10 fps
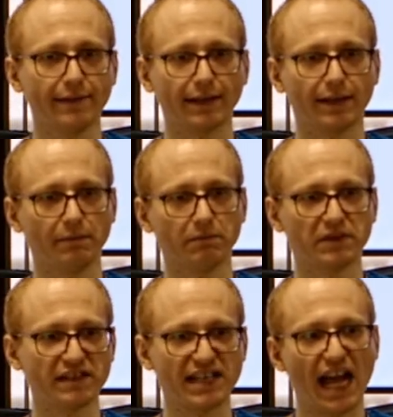that can
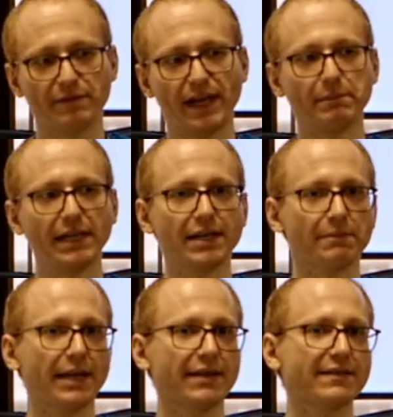doesn't have that many
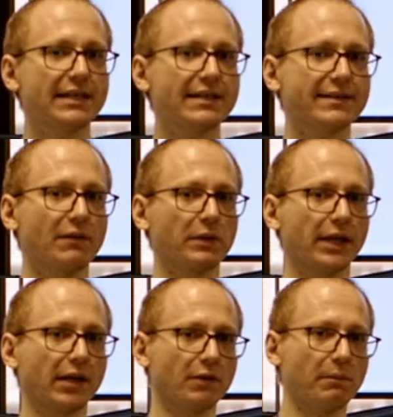dependencies that we
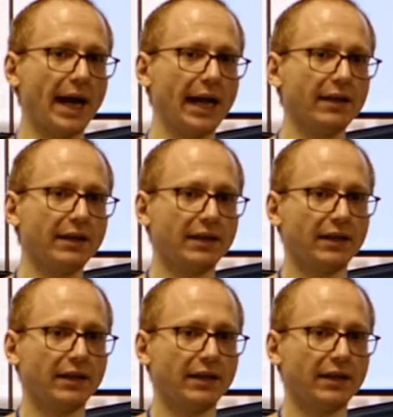can compile